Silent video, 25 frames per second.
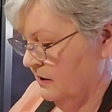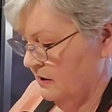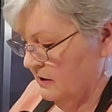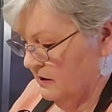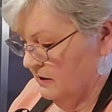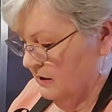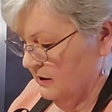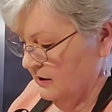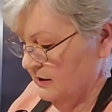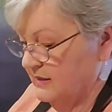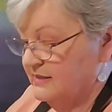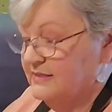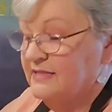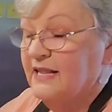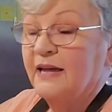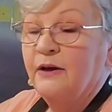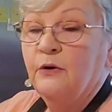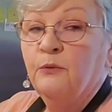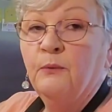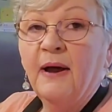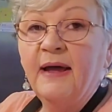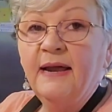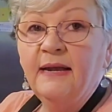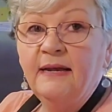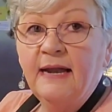Because
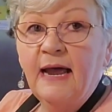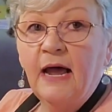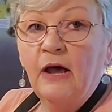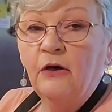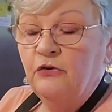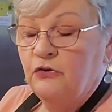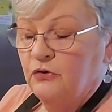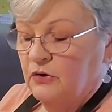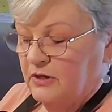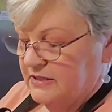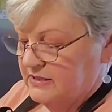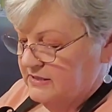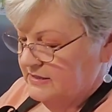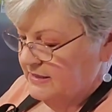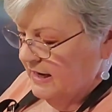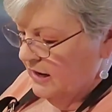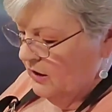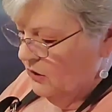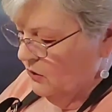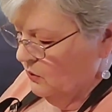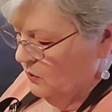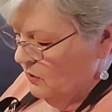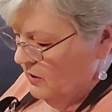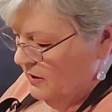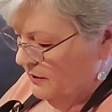like right now you can
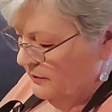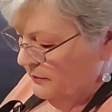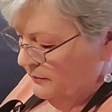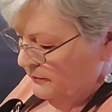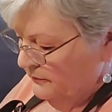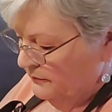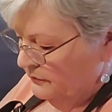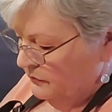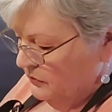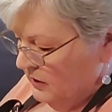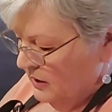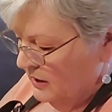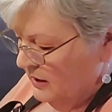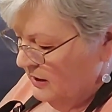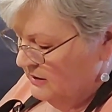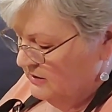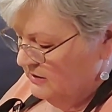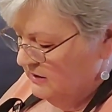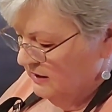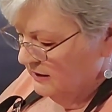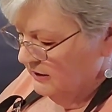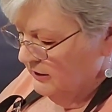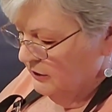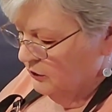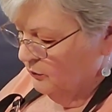tell
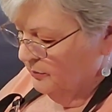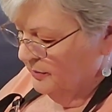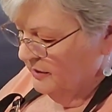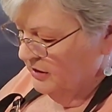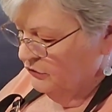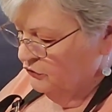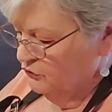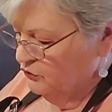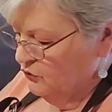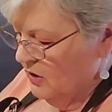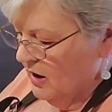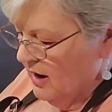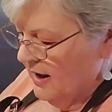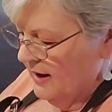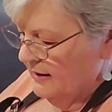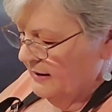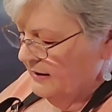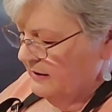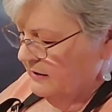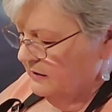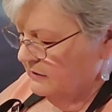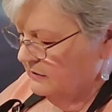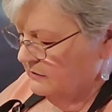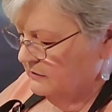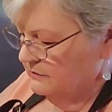it's a little bit
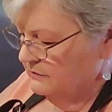dry.